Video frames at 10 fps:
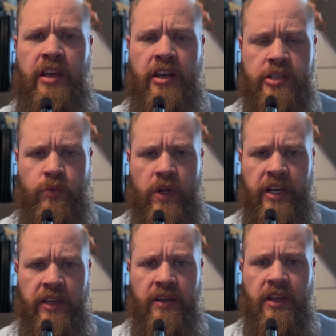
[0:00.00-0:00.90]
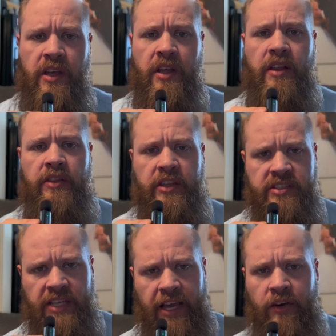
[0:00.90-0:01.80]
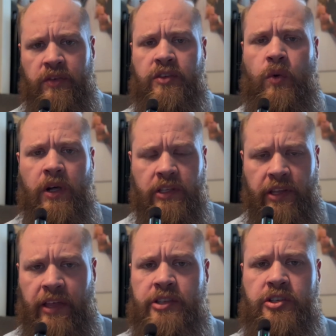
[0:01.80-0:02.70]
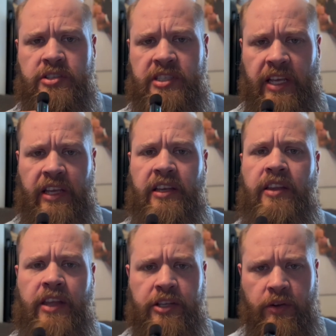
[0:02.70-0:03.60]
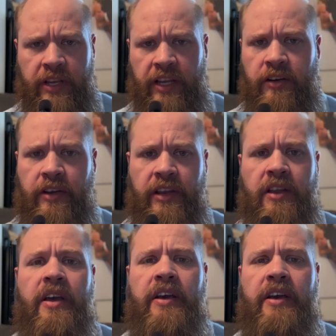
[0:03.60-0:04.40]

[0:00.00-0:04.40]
It is running the sound quality that you're seeing and that you're hearing